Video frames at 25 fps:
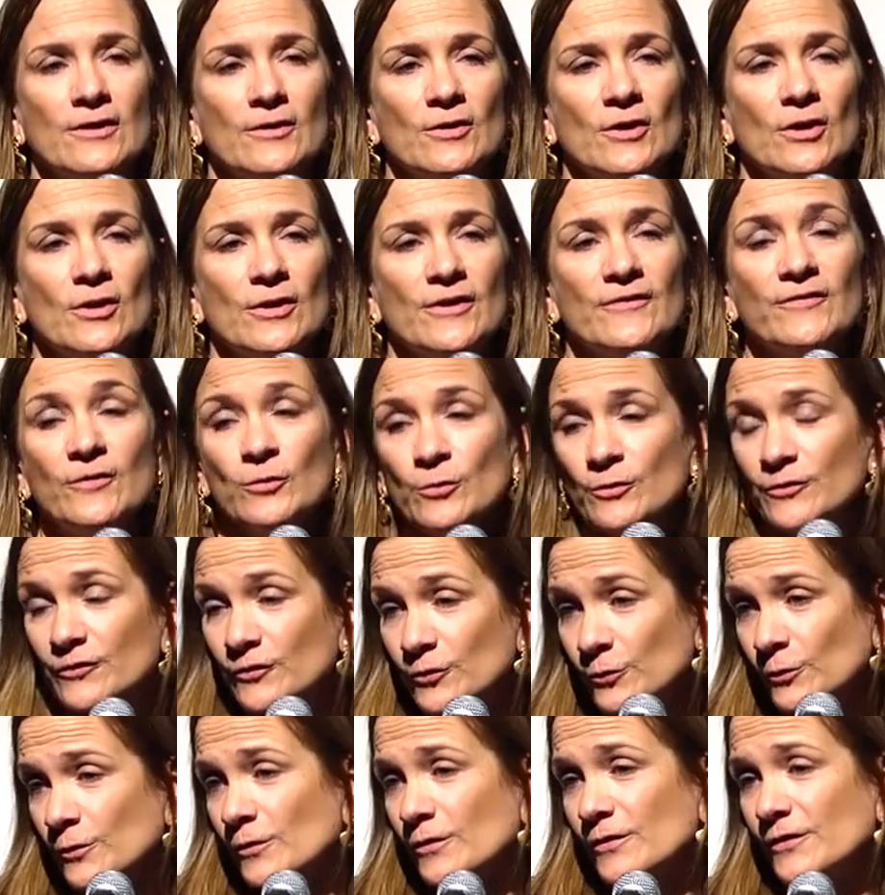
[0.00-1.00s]
uh, if you're a
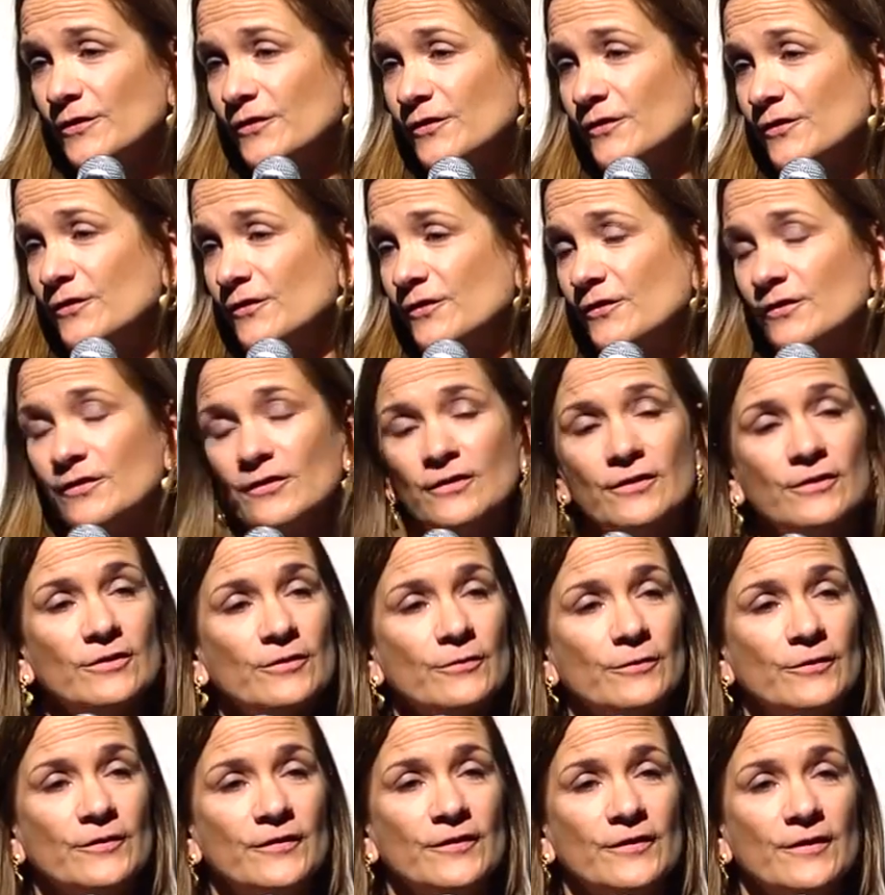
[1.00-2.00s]
tourist,
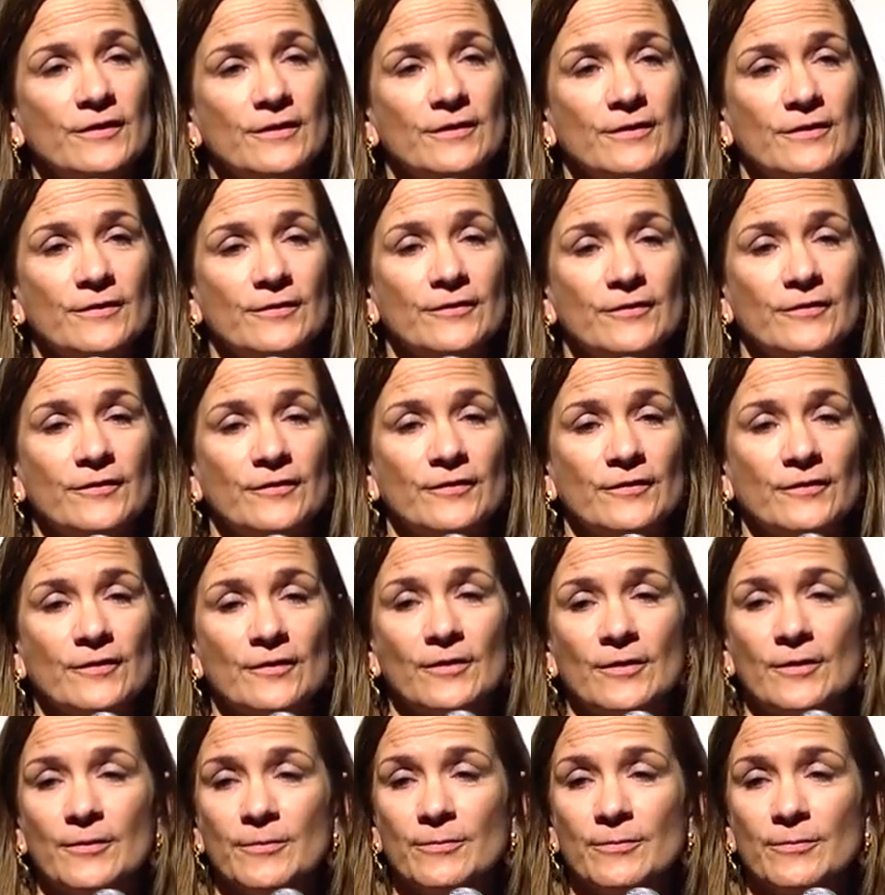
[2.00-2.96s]
you see it as uh,